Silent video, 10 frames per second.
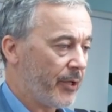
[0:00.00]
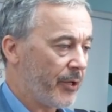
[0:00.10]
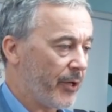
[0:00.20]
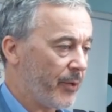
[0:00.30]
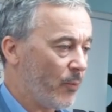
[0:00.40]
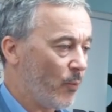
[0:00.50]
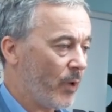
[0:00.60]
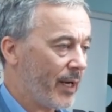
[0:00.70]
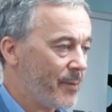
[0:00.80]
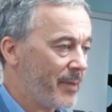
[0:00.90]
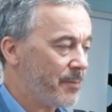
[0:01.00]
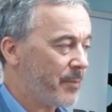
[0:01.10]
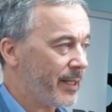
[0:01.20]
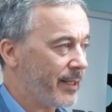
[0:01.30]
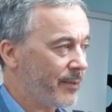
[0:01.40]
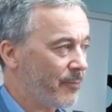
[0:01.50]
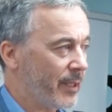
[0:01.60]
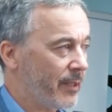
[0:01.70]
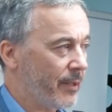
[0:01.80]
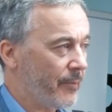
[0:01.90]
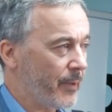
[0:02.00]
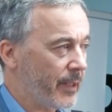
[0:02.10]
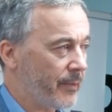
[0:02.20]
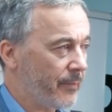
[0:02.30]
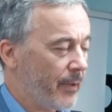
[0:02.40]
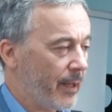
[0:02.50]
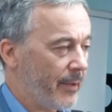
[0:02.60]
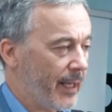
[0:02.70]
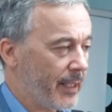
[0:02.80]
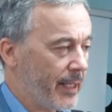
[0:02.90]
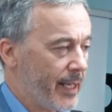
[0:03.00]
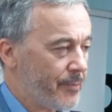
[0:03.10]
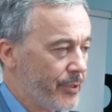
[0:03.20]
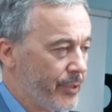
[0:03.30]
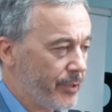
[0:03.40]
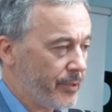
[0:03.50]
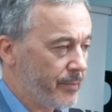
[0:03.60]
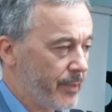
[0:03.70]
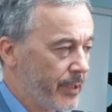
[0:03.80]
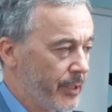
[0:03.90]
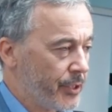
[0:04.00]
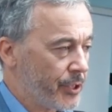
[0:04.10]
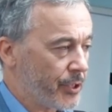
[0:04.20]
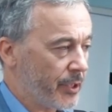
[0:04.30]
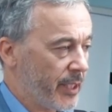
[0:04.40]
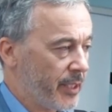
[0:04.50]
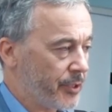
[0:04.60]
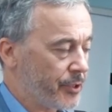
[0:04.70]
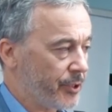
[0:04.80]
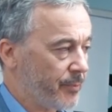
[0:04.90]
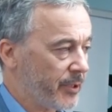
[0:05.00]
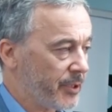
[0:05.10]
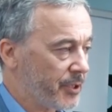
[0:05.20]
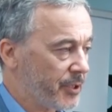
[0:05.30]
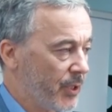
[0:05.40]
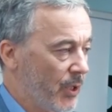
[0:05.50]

Now, what I mean by that, when it came to studying the Troubles,